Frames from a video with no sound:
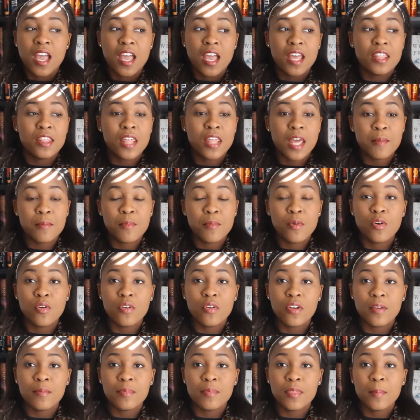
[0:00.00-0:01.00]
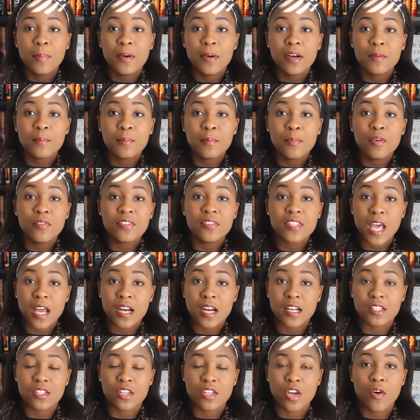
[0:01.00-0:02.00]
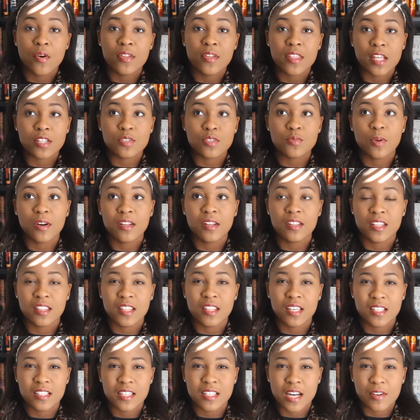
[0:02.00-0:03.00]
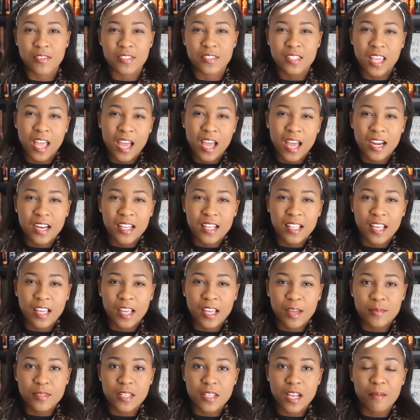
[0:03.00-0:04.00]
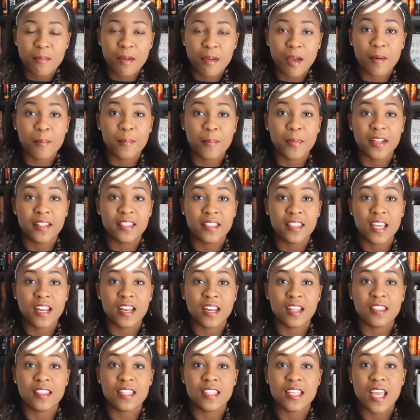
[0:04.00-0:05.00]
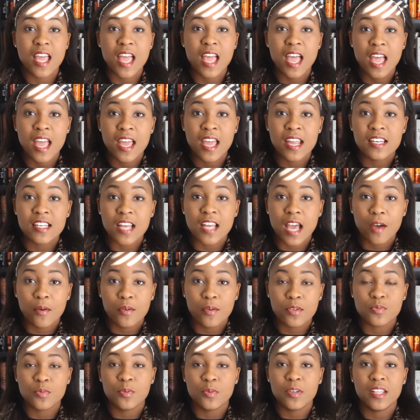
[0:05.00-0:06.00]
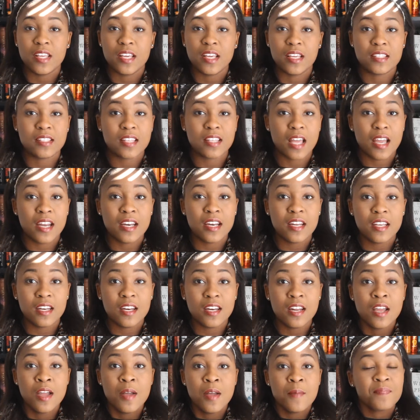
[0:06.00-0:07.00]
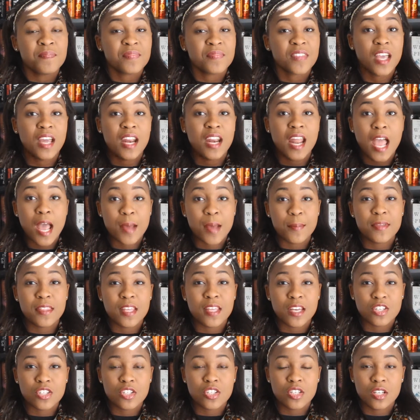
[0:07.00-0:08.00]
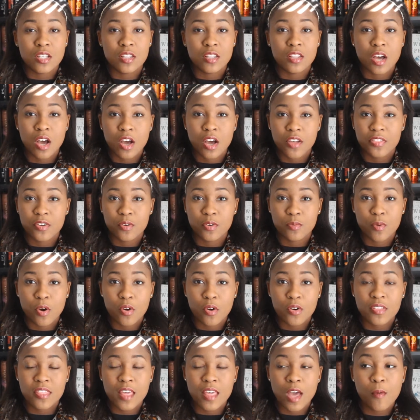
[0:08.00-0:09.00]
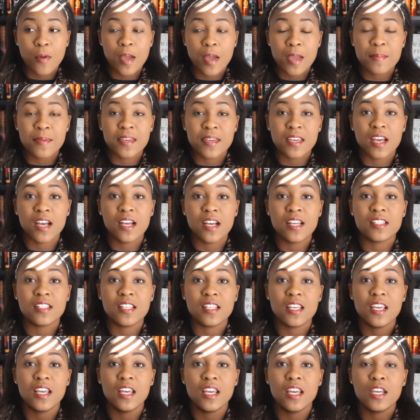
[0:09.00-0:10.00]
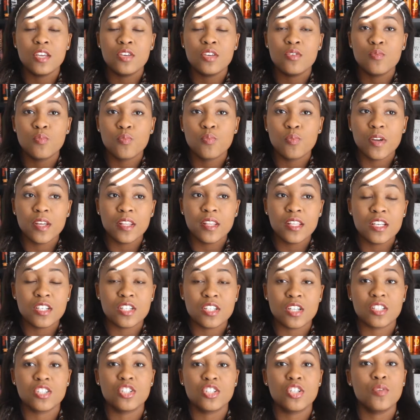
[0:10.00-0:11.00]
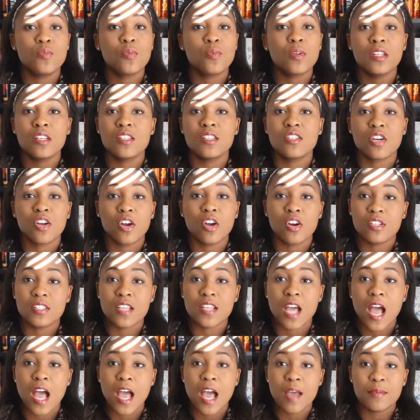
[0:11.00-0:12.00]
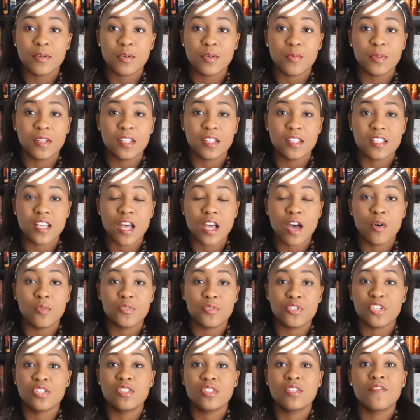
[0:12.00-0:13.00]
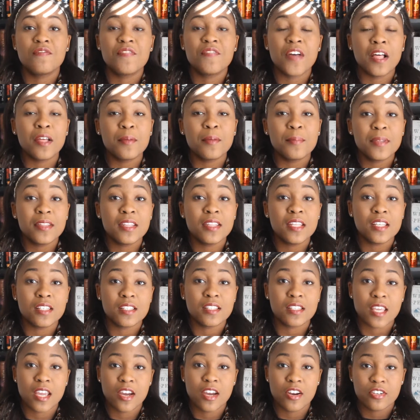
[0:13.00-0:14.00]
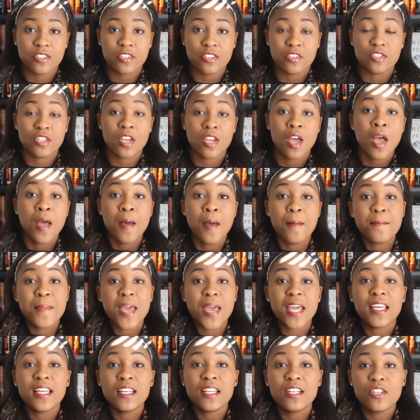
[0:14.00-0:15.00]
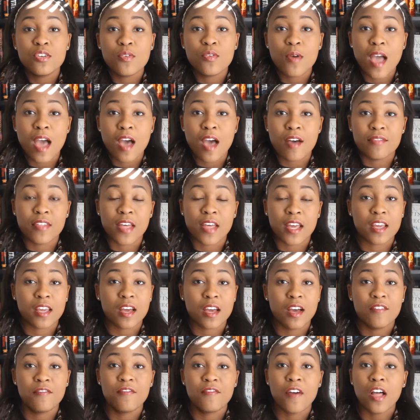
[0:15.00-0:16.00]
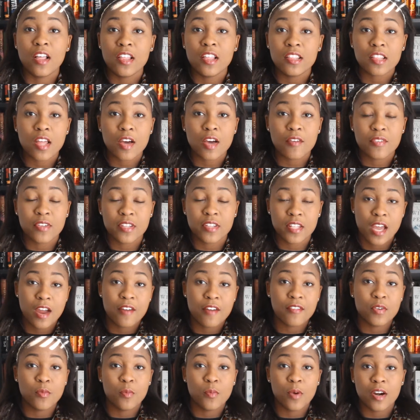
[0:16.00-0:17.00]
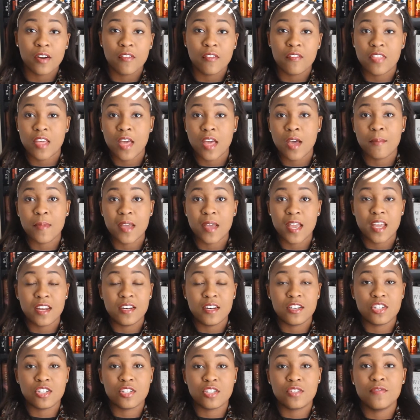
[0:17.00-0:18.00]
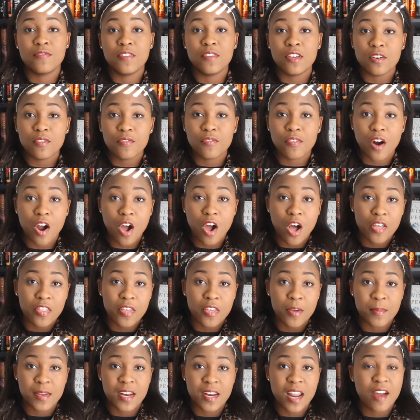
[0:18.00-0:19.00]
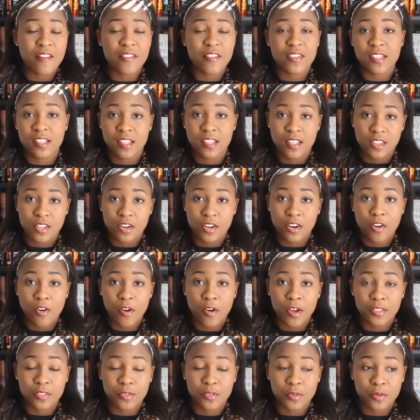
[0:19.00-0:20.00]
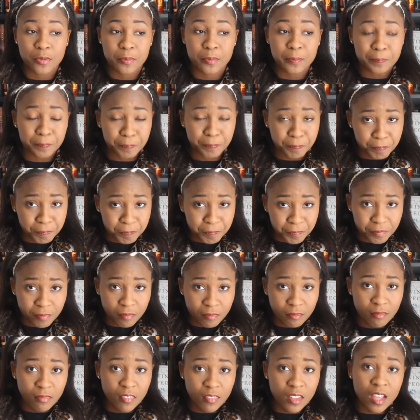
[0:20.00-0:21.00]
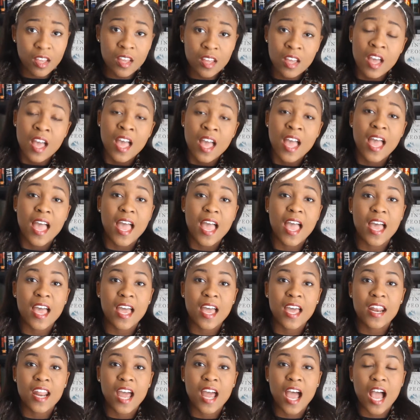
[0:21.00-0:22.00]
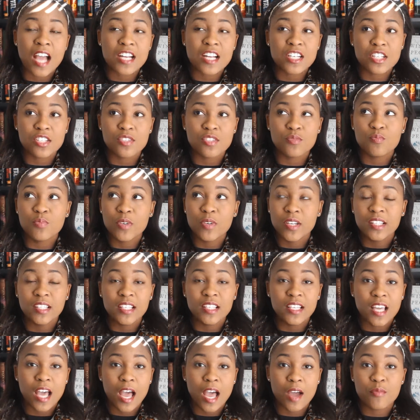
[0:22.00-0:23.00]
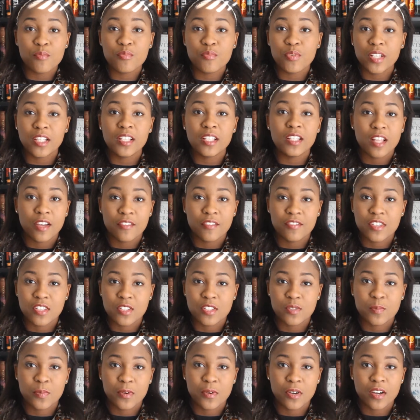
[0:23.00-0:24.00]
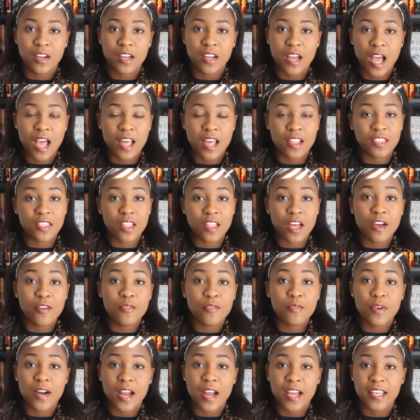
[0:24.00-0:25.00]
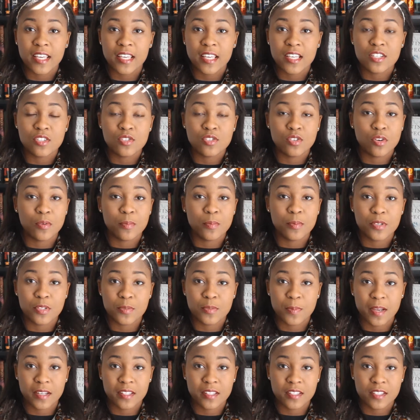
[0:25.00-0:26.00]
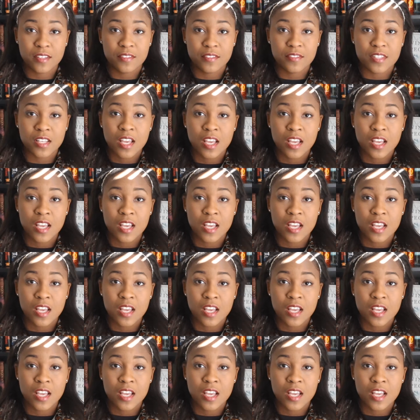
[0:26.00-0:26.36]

They move, if the book moves kind of slow, and that's one of the things that I was kind of upset about, but then at the end I was really excited and happy that the author wrote it that way, because she really took her time. You can really tell, just developing these characters, making you have fall in love with every one of them and just feel for all of them and everything that they're going through. And I really love this book. I love when I get dual perspectives.